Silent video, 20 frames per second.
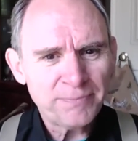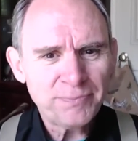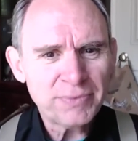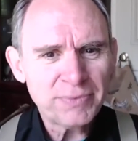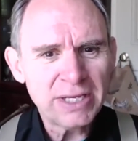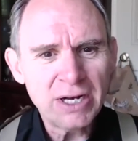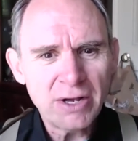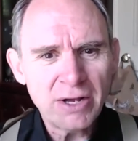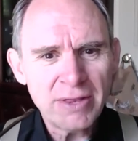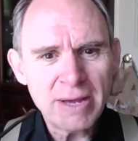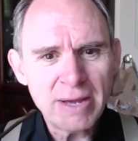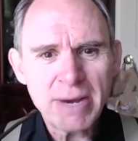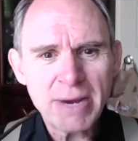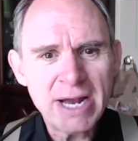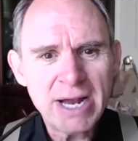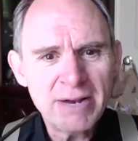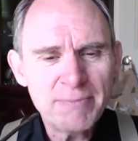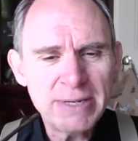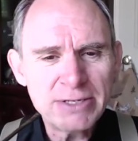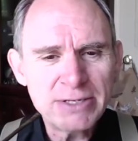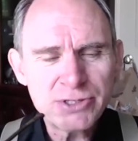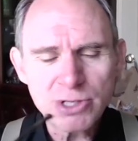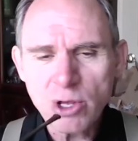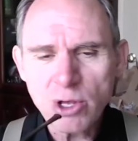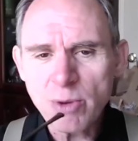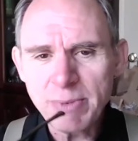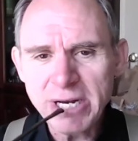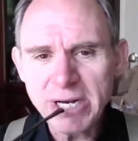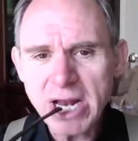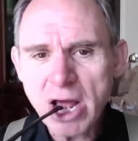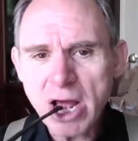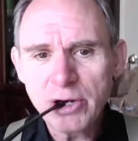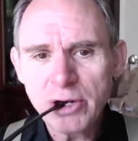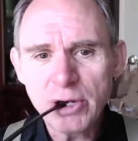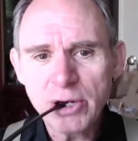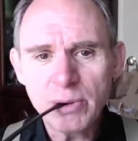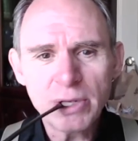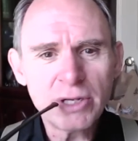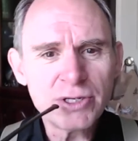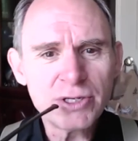you know, that might have been slowing me down too,
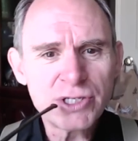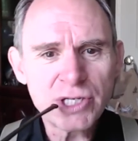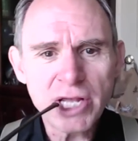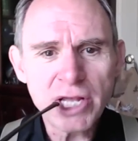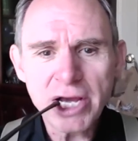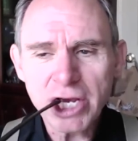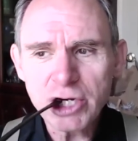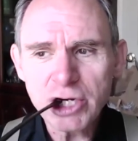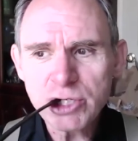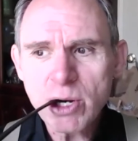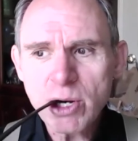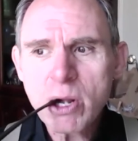a little sluggish.